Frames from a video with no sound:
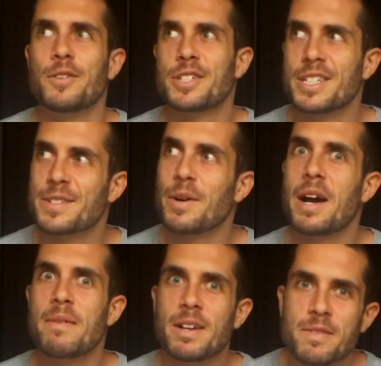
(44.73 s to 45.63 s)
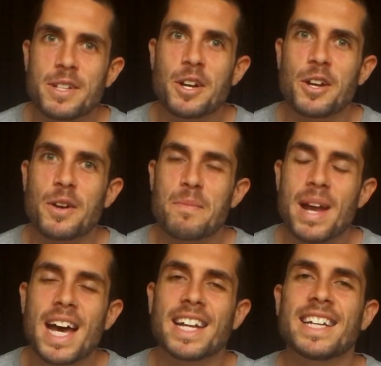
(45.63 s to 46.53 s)
which is why I made a video
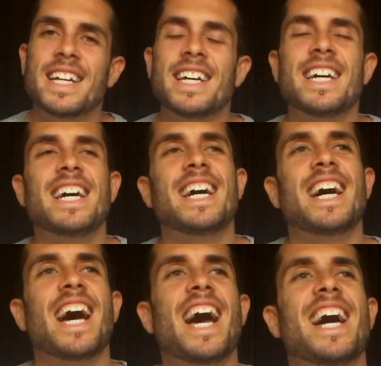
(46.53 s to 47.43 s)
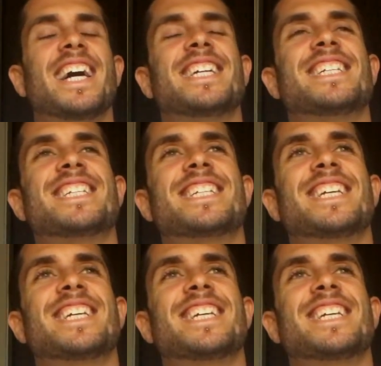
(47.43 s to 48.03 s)
about it. And